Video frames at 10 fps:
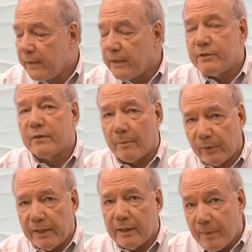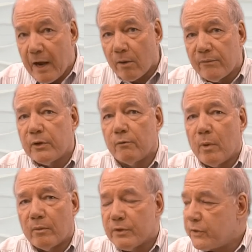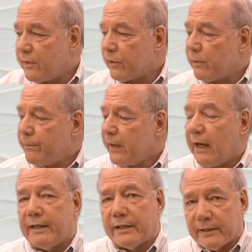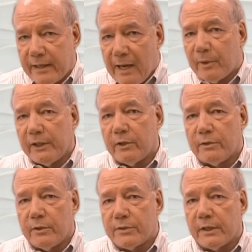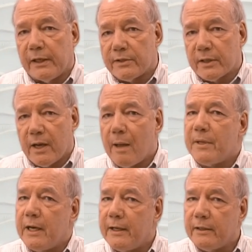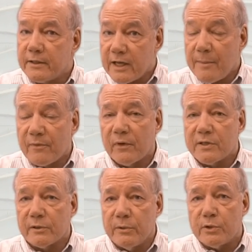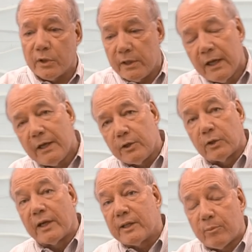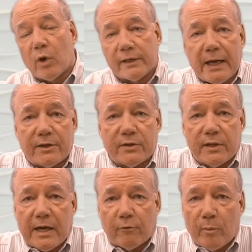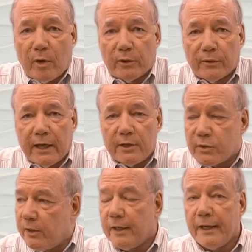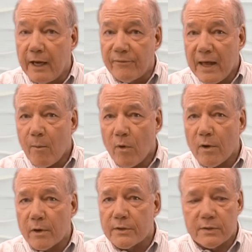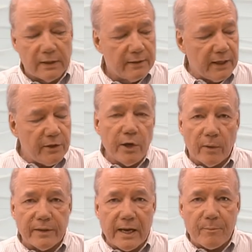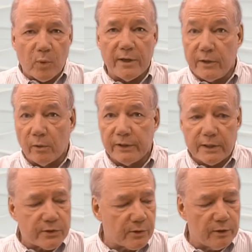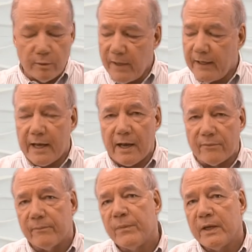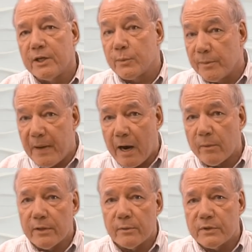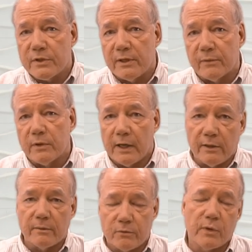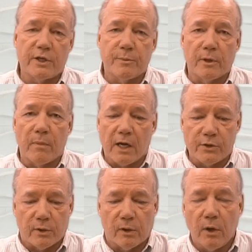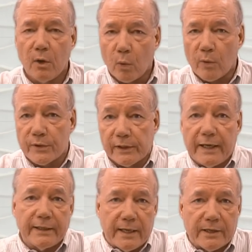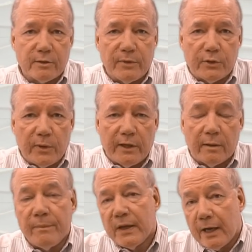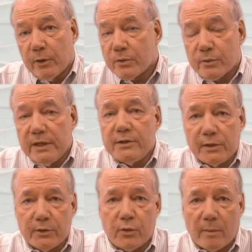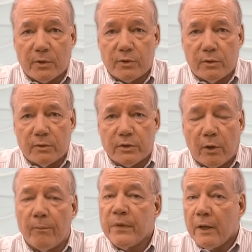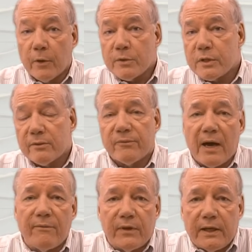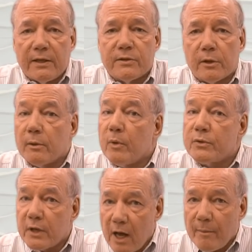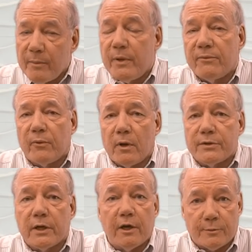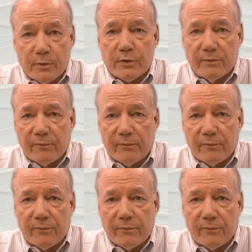that you've got plenty of power for the remote receiver, and that the cabling you're using is accommodating the type of resolution you'd like to broadcast to that remote location. If that works, then you know at that point the only concern you may have is with power to the receiver and the transmitter module or the LAN connection between them. And those are easy to troubleshoot. So those are the five things that are the most common pitfalls that customers can